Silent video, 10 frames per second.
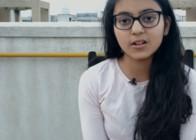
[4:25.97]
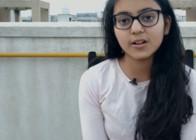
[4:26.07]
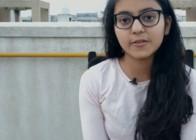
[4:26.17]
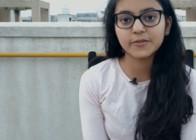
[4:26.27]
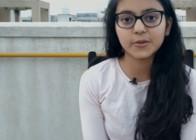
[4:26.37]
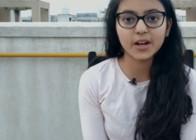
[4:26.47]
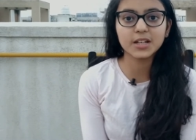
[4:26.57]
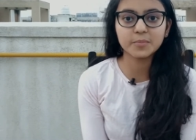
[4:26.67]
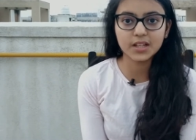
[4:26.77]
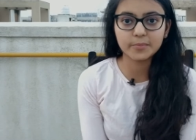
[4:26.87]
of
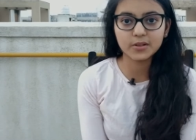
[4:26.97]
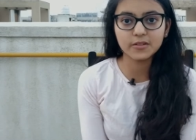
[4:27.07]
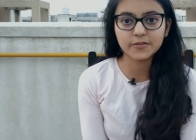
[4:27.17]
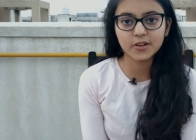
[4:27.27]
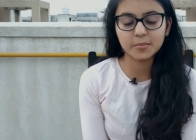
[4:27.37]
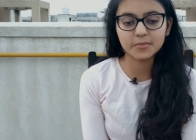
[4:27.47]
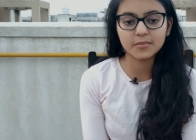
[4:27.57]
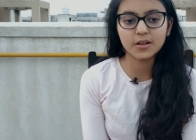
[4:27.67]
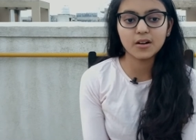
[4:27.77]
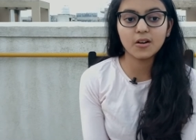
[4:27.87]
great people from
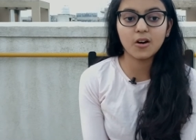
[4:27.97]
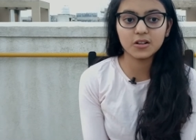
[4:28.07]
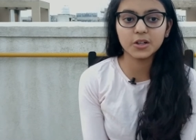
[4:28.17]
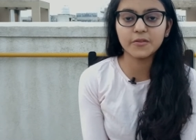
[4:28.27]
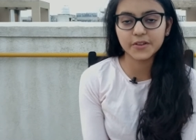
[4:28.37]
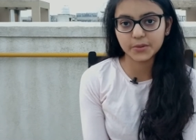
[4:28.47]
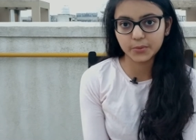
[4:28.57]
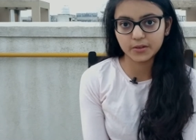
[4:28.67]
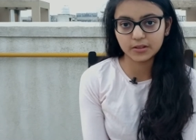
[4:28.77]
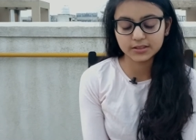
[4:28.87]
all over the
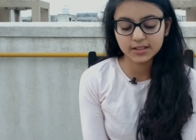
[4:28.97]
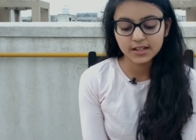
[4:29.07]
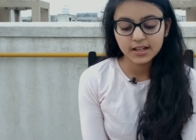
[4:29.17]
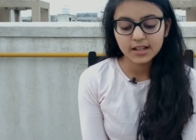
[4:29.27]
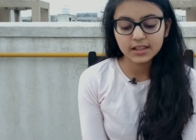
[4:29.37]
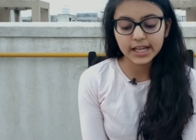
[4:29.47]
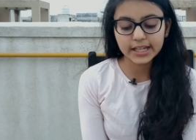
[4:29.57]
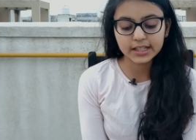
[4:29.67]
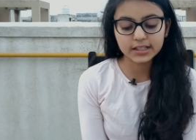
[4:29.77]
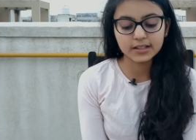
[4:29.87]
world.
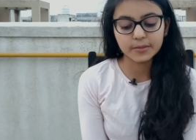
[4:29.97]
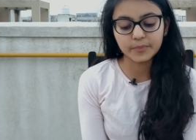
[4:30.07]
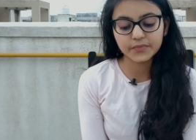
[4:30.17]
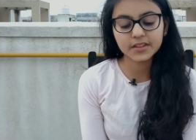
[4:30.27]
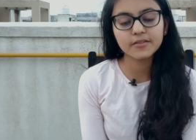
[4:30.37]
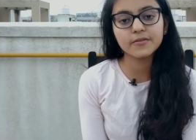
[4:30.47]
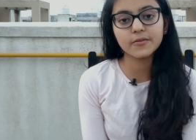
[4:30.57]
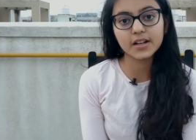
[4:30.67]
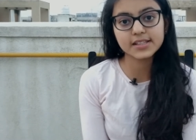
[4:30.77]
Like one